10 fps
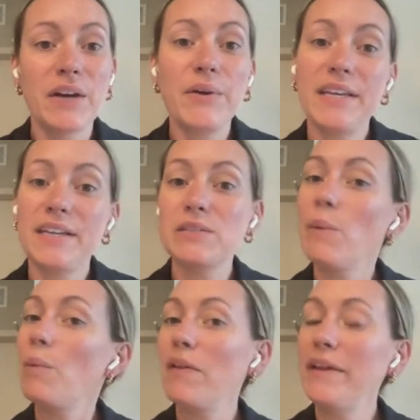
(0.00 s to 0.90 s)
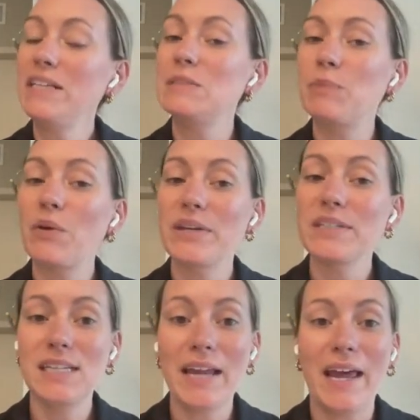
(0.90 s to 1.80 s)
So here's what we'll
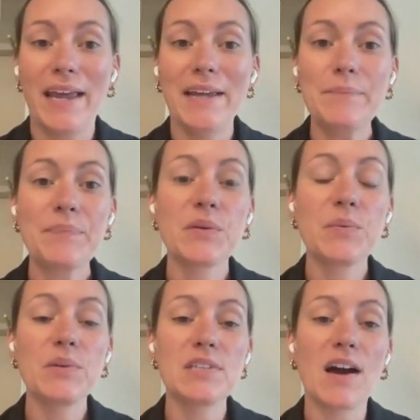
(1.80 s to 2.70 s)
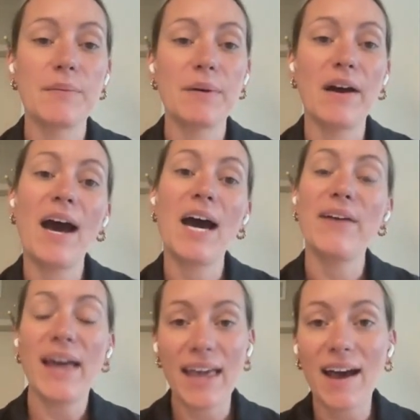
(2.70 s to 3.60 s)
explore today. We'll talk about
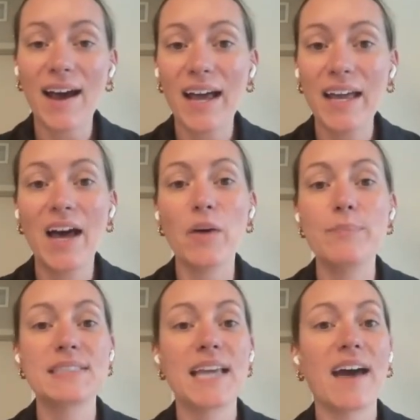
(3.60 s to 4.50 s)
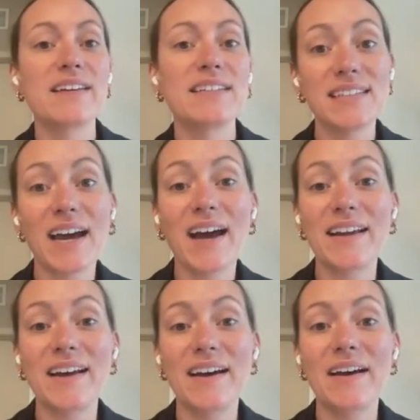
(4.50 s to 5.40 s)
how AI helps gather
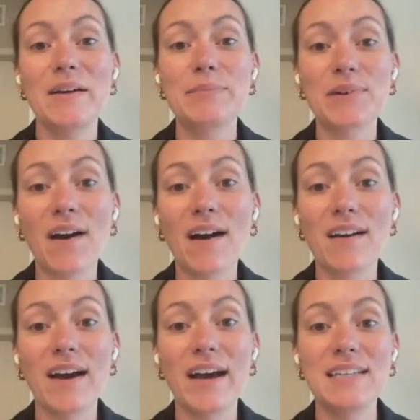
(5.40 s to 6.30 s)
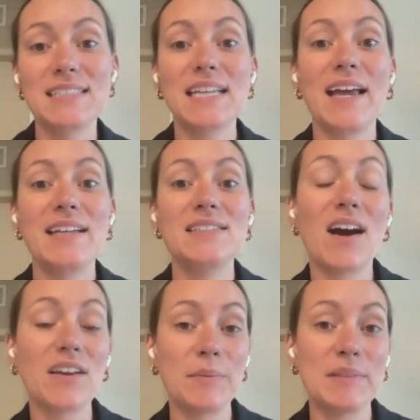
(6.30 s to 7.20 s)
data, progress, and
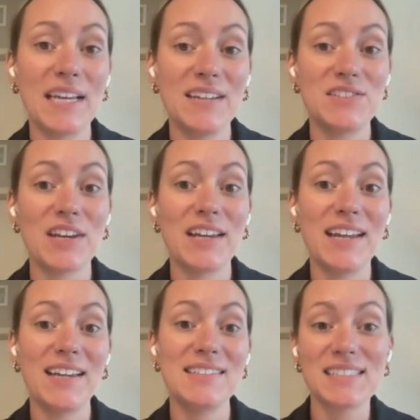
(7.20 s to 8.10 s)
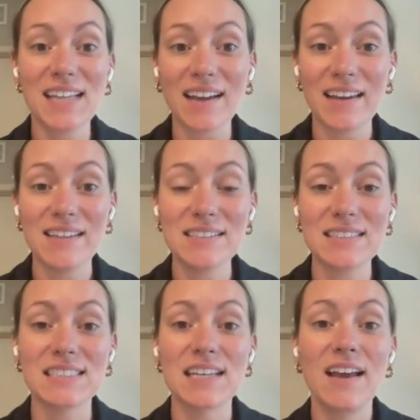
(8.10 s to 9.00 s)
documentation in
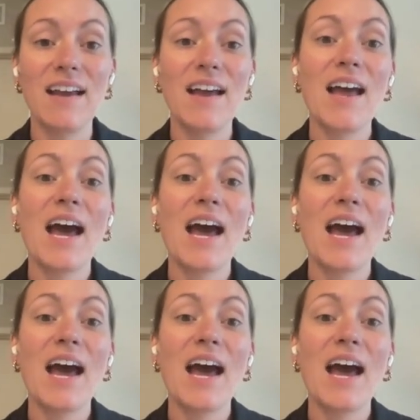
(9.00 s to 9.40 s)
seconds,